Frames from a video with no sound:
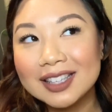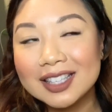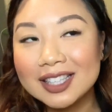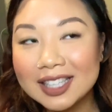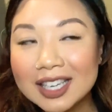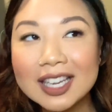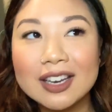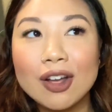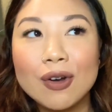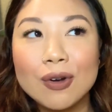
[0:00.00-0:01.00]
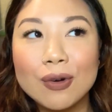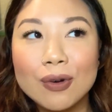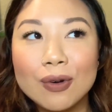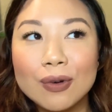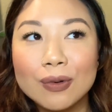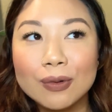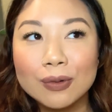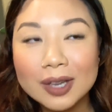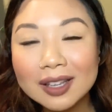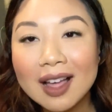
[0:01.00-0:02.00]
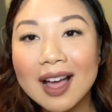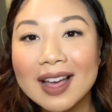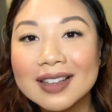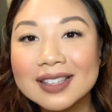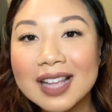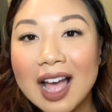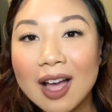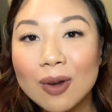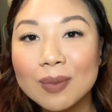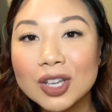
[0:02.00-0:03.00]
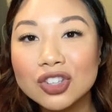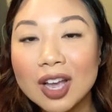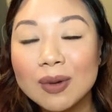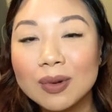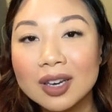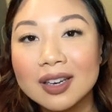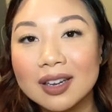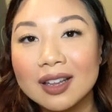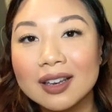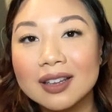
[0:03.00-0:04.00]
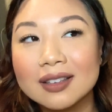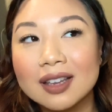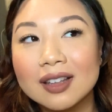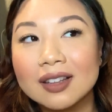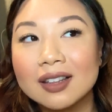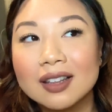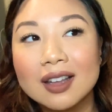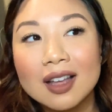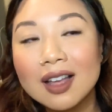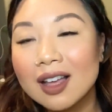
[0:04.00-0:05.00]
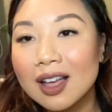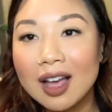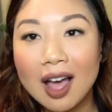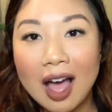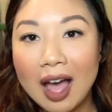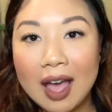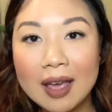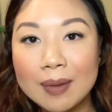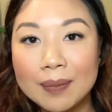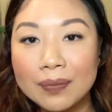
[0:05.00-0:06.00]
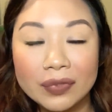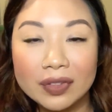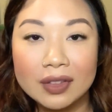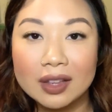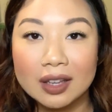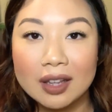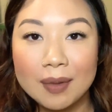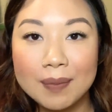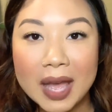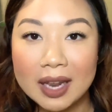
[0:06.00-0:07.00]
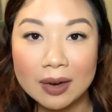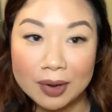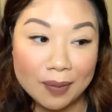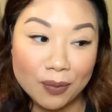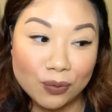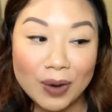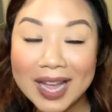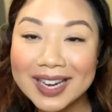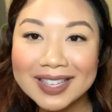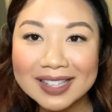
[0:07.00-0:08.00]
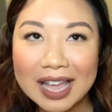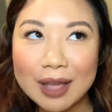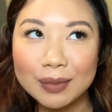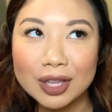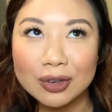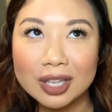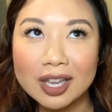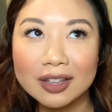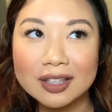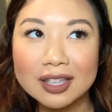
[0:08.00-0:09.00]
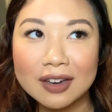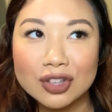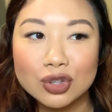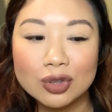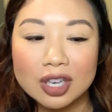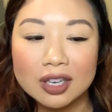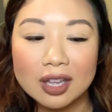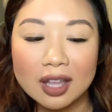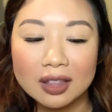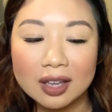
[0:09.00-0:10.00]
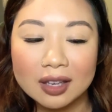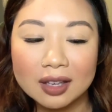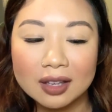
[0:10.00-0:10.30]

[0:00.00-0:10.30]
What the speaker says: didn't realize how much I wanted it until I met him, ran into him literally on the side of the street, and like